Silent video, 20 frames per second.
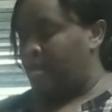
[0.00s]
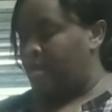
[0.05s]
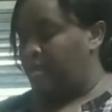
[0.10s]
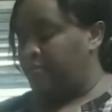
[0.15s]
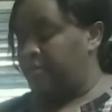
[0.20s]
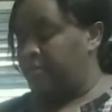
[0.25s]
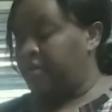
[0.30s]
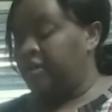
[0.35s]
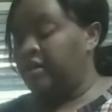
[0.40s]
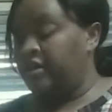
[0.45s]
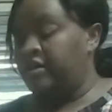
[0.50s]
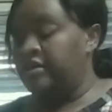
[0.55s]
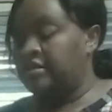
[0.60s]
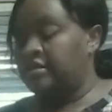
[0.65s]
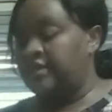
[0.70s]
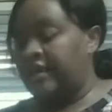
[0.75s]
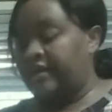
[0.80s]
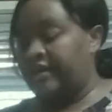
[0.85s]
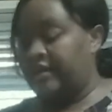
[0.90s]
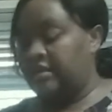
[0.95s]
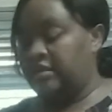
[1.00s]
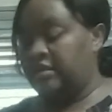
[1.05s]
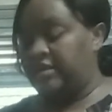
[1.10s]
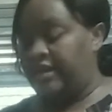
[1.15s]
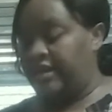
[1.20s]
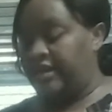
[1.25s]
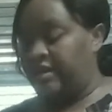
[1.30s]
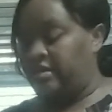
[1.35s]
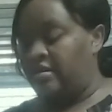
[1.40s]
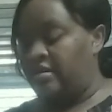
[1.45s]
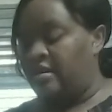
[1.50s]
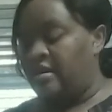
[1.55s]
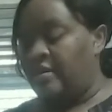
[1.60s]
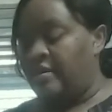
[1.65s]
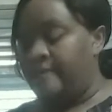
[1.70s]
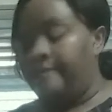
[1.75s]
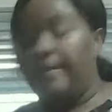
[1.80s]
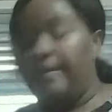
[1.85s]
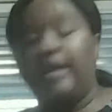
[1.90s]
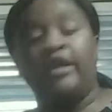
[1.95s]
because like I said,
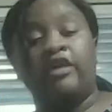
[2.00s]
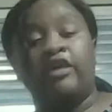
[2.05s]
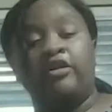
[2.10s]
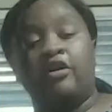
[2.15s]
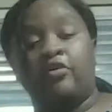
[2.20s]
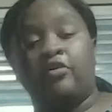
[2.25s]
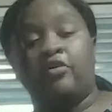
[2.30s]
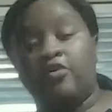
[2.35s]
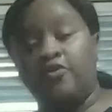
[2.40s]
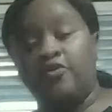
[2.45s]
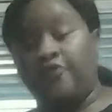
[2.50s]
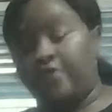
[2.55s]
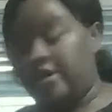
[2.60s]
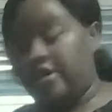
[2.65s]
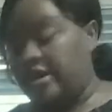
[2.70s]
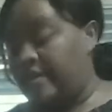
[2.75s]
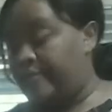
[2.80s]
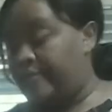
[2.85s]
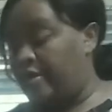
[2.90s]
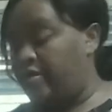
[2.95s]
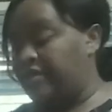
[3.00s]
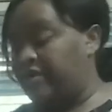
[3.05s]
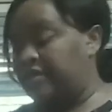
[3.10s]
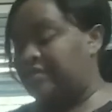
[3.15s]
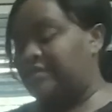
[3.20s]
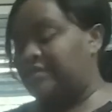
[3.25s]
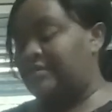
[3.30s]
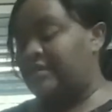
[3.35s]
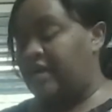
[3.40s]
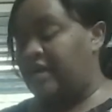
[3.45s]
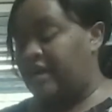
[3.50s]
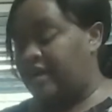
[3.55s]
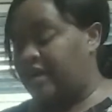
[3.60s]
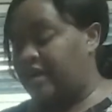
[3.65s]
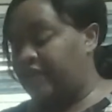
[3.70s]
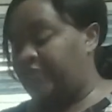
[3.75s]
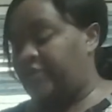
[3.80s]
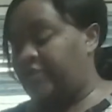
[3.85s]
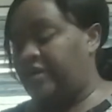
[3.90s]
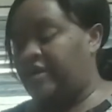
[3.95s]
making a roux for gumbo is
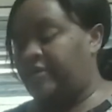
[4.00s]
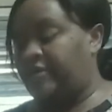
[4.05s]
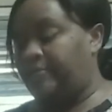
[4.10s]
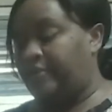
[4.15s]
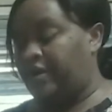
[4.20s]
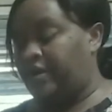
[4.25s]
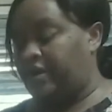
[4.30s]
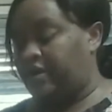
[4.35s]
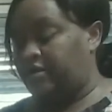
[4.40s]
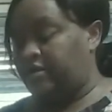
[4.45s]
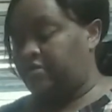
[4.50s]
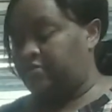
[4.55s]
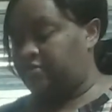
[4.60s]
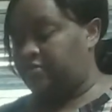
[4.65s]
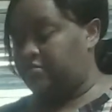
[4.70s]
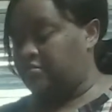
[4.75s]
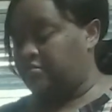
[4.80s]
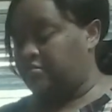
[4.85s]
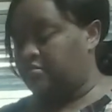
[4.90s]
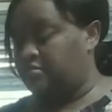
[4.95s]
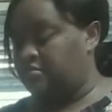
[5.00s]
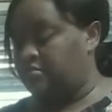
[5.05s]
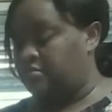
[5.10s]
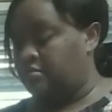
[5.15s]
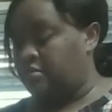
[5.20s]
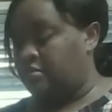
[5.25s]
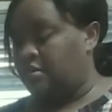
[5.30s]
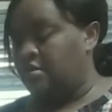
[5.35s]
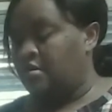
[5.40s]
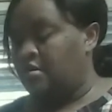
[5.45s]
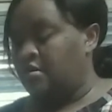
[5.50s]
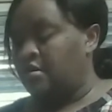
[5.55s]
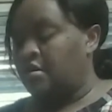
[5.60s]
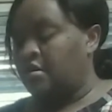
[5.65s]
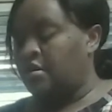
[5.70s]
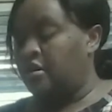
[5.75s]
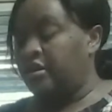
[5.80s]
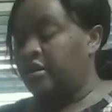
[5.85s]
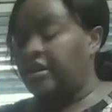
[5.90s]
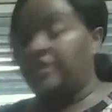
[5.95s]
nothing but
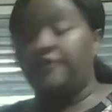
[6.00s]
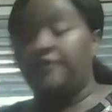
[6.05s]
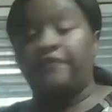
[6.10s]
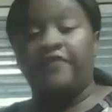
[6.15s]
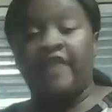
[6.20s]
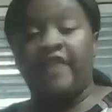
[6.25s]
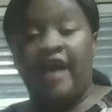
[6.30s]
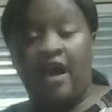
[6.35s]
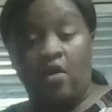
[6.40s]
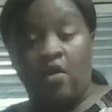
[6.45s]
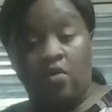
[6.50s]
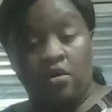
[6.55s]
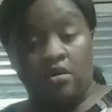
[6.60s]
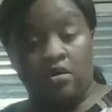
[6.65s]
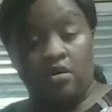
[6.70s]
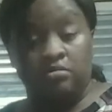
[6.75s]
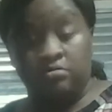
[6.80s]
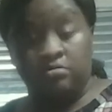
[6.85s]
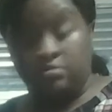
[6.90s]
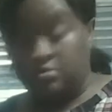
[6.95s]
cooking flour